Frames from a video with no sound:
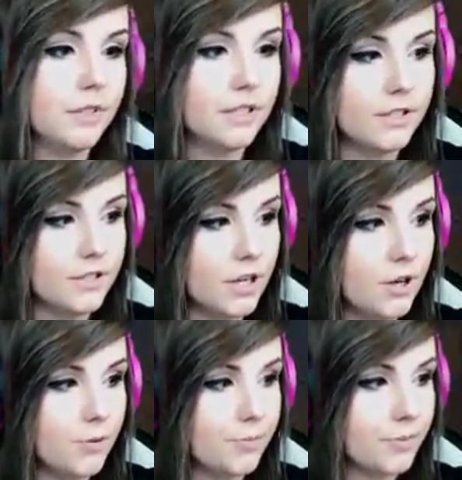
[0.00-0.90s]

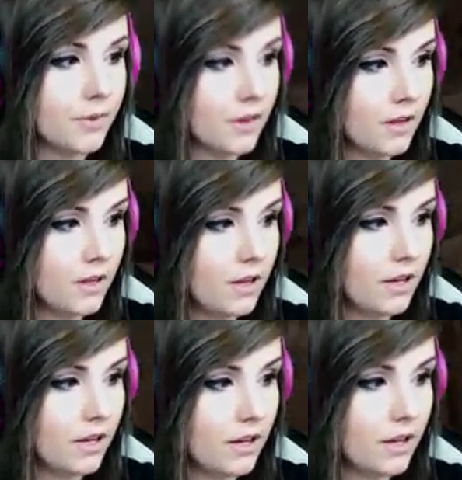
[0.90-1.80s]
So
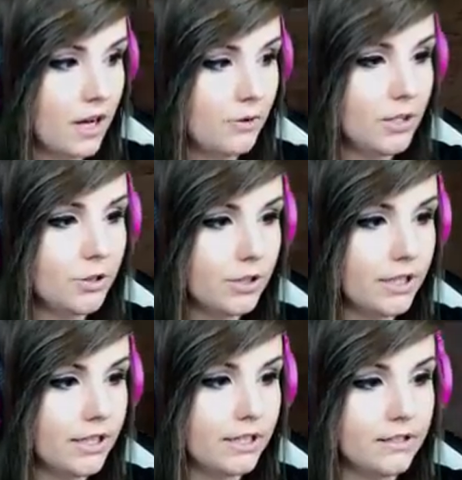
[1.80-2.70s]
how we do it
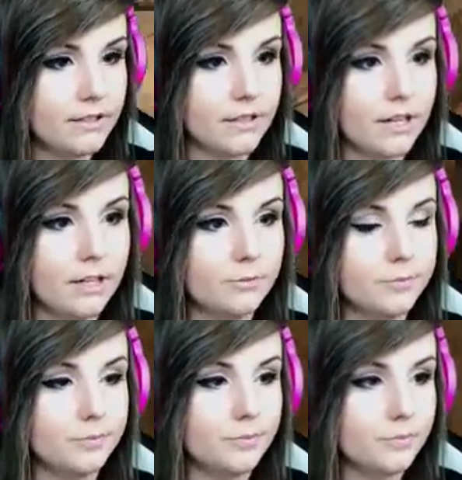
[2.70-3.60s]
is
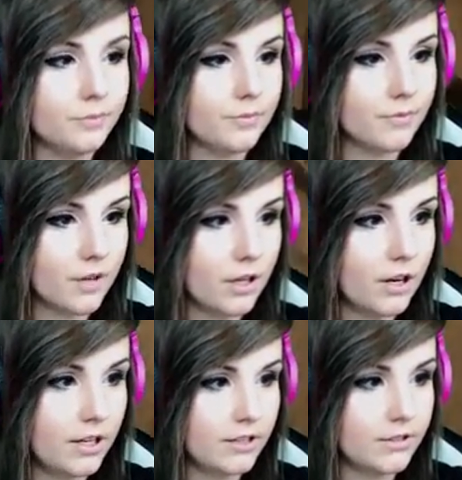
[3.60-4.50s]
you go
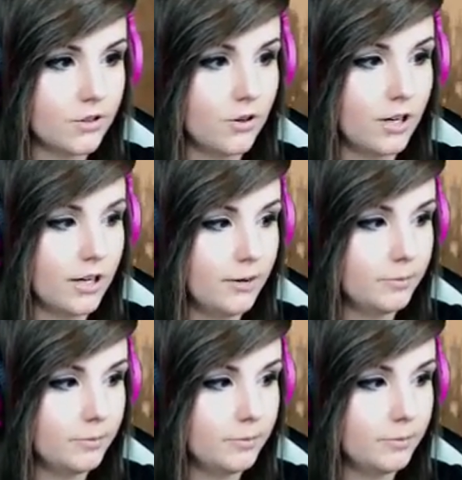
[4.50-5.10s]
in this corner